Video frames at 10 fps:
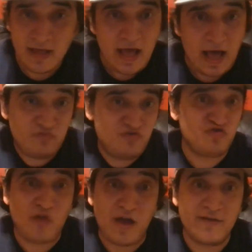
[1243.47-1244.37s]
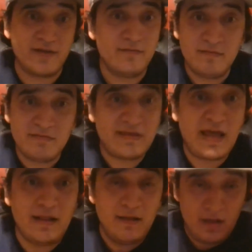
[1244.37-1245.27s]
I was just grabbing
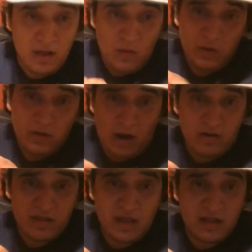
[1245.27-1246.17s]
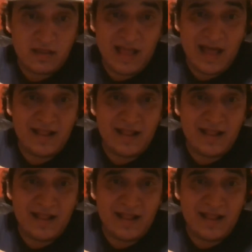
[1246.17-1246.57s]
skin. Our skin is not